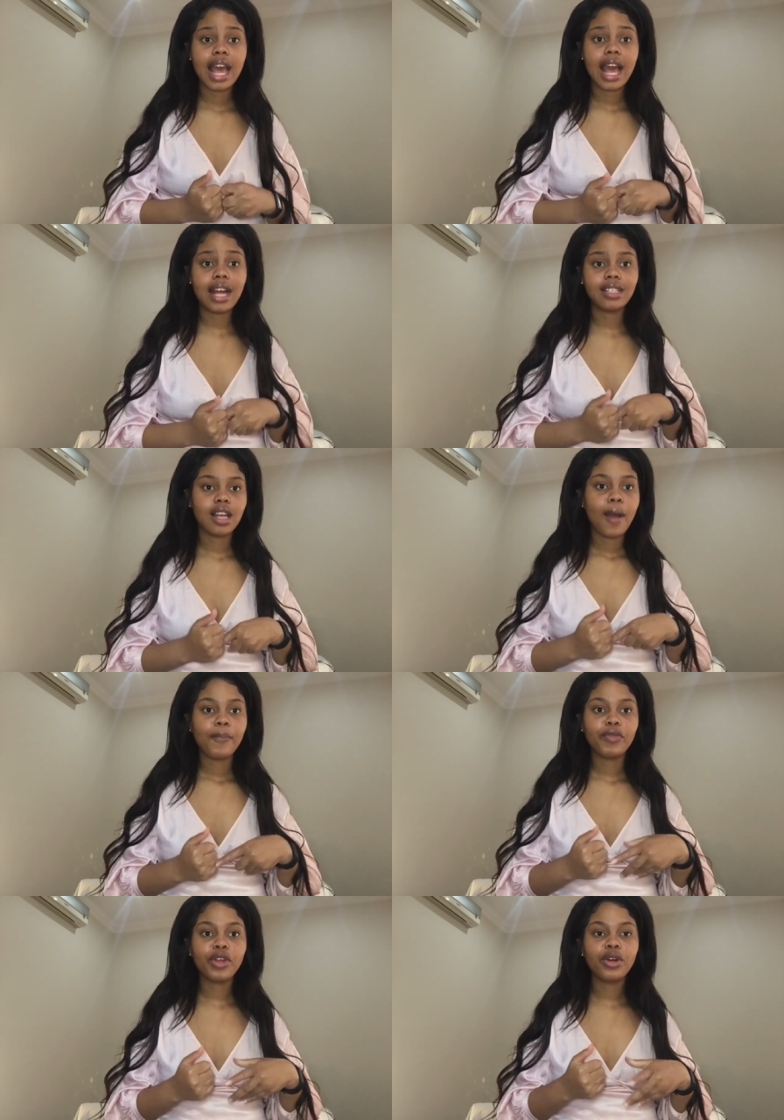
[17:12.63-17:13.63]
and
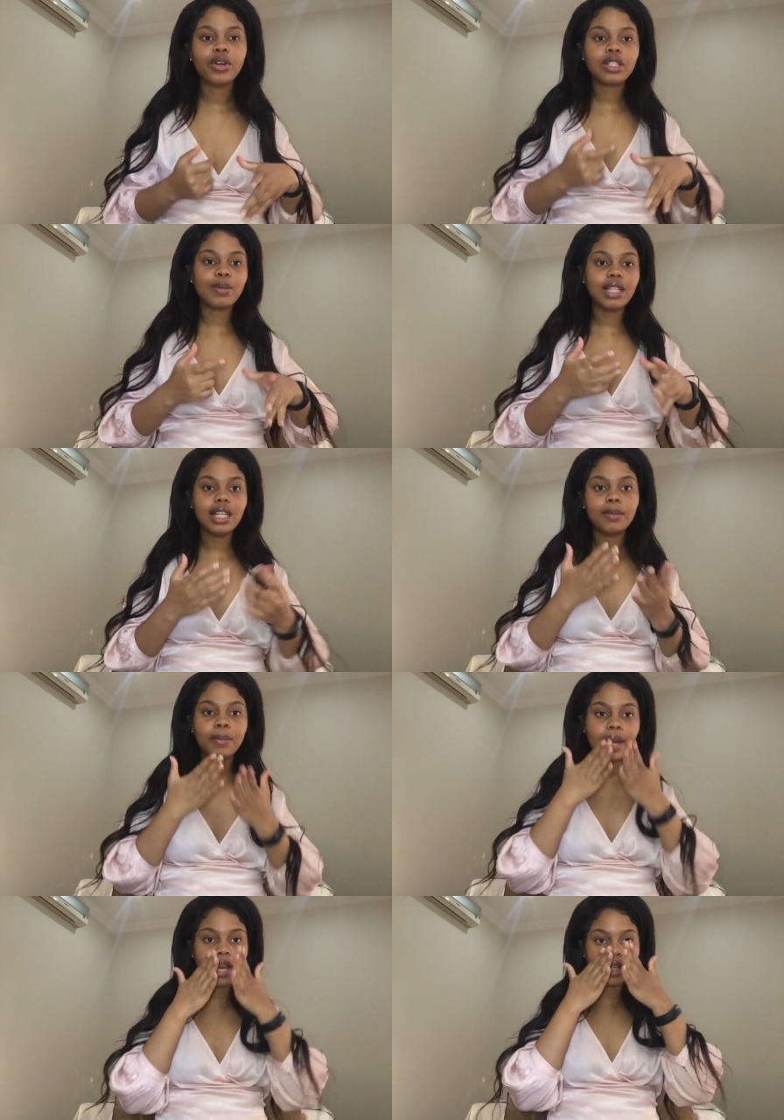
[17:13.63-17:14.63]
you know, especially
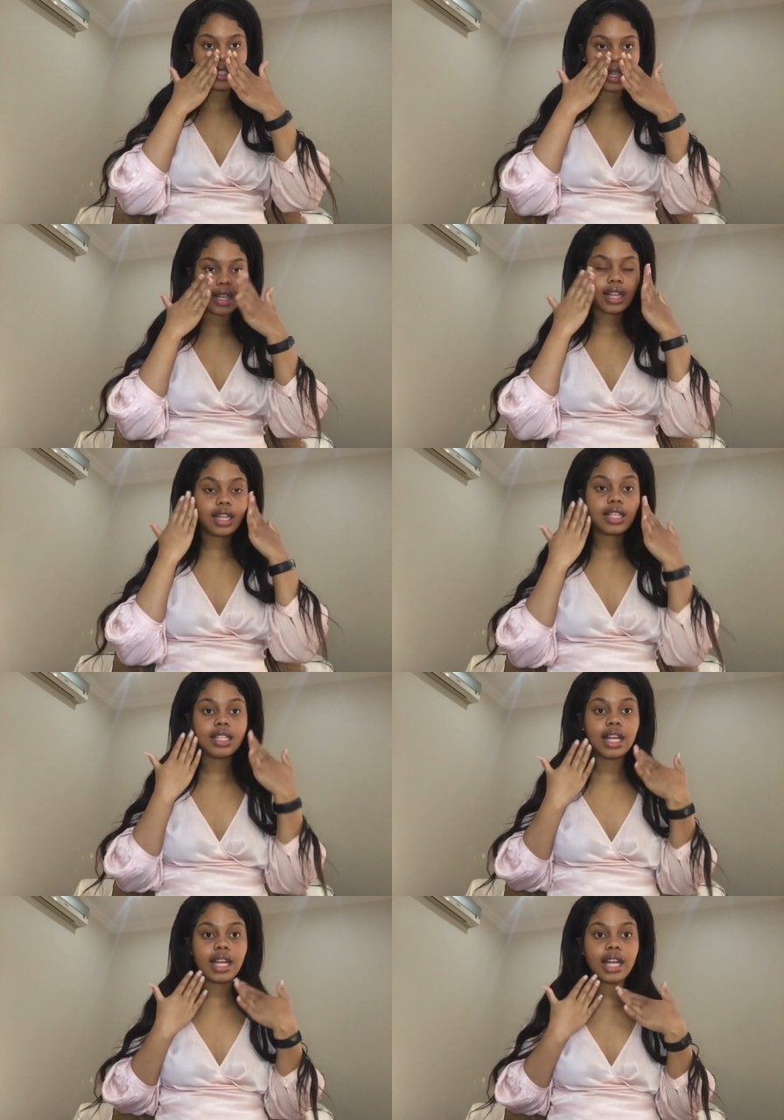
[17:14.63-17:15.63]
breakouts around this
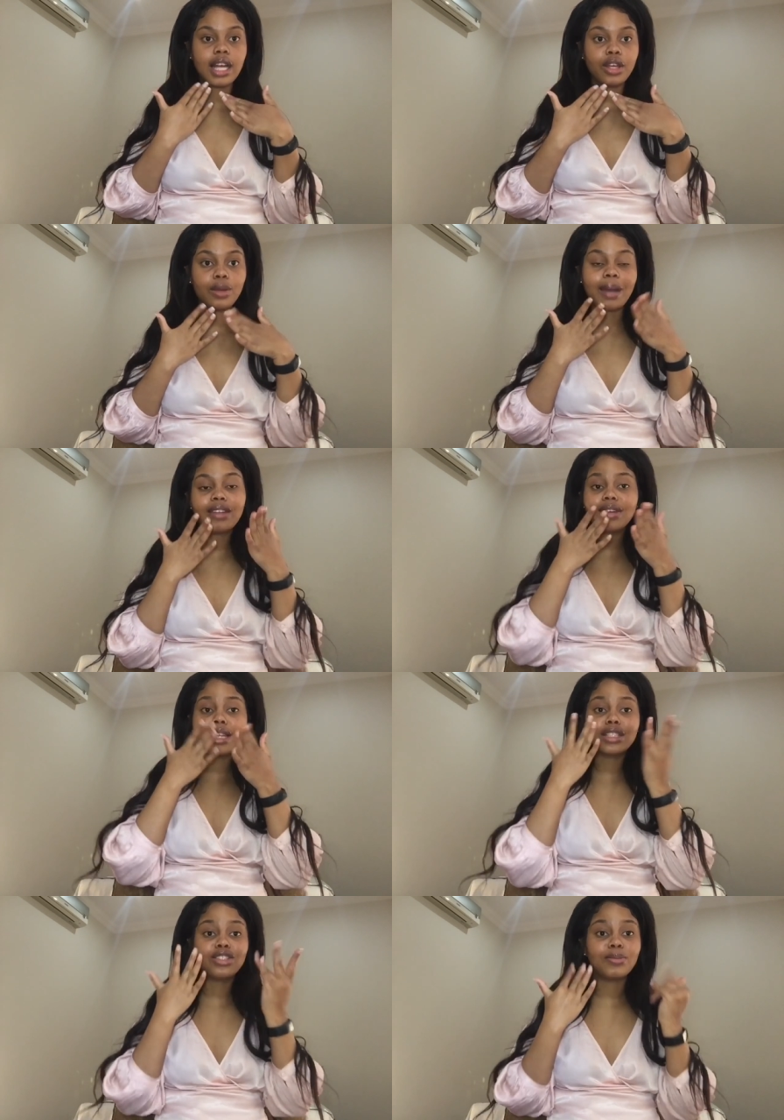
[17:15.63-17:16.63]
area, you might find
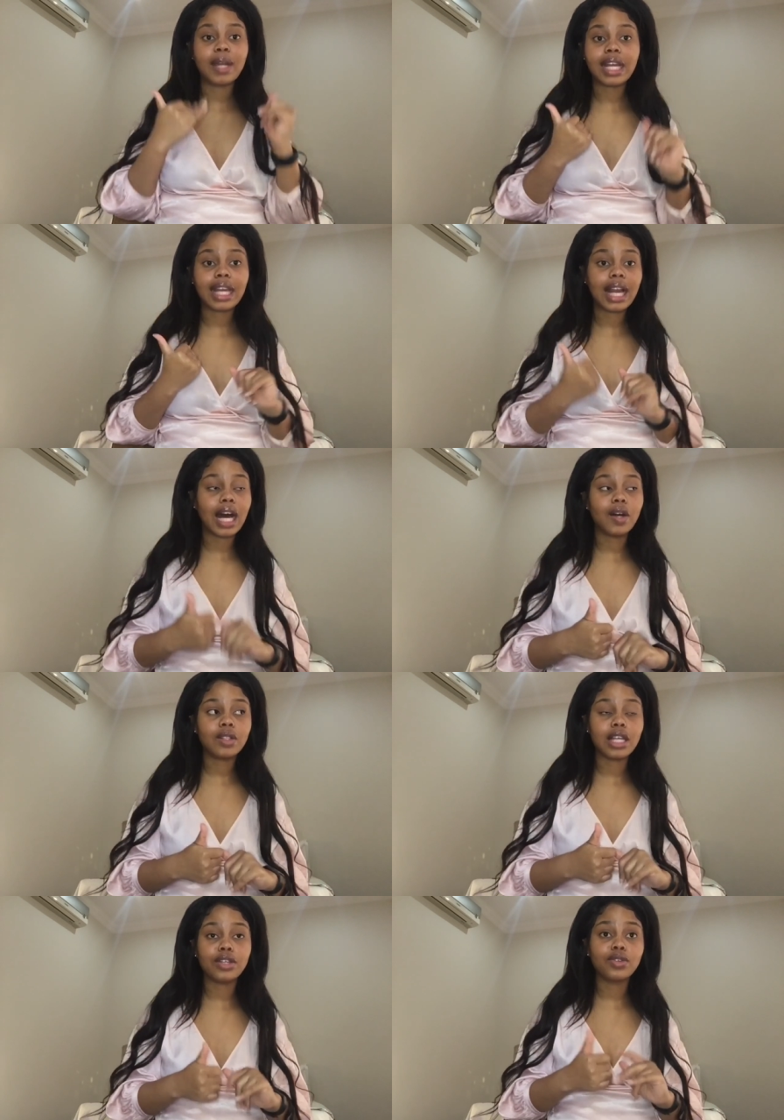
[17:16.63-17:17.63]
that you're breaking
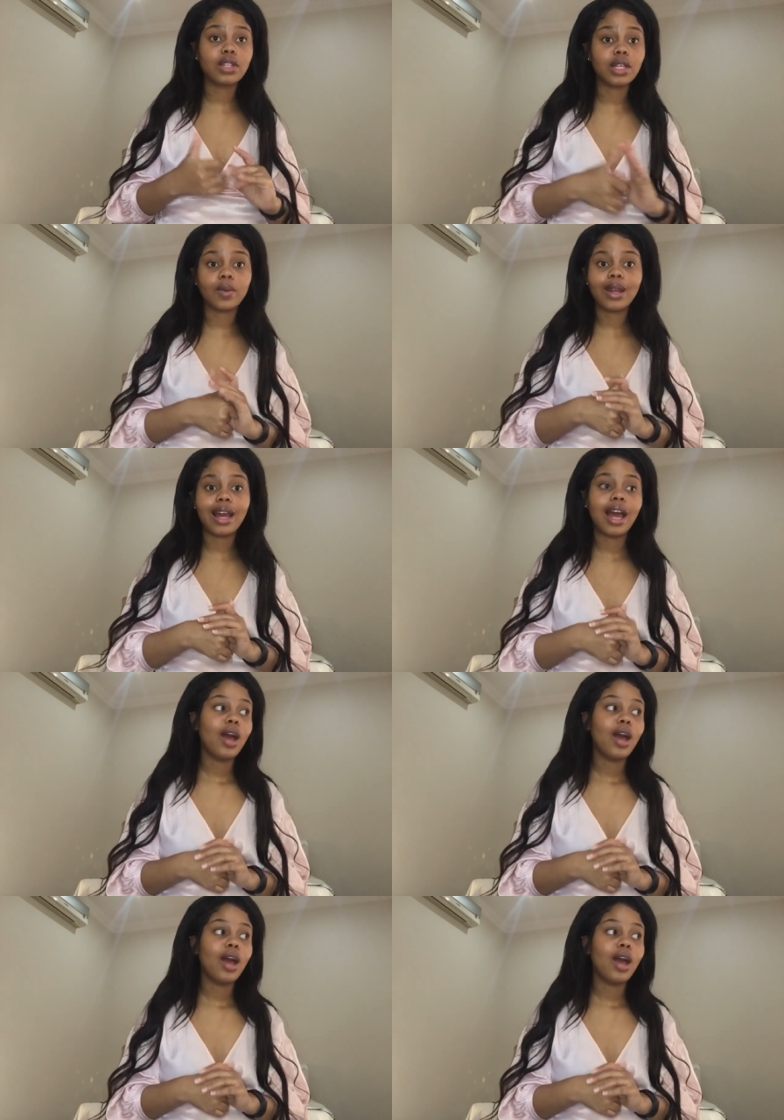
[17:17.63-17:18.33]
out and you think when I, uh,